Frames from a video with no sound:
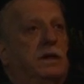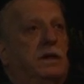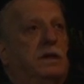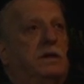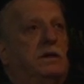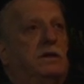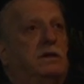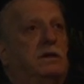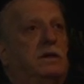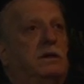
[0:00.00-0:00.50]

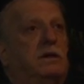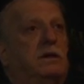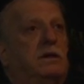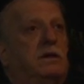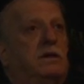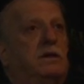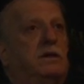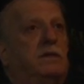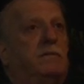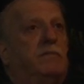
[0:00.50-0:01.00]
it
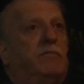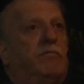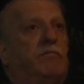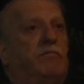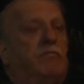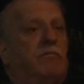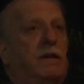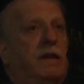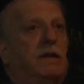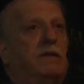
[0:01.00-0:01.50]

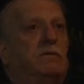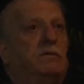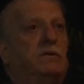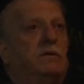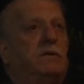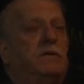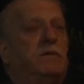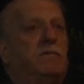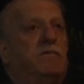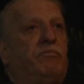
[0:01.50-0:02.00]
meant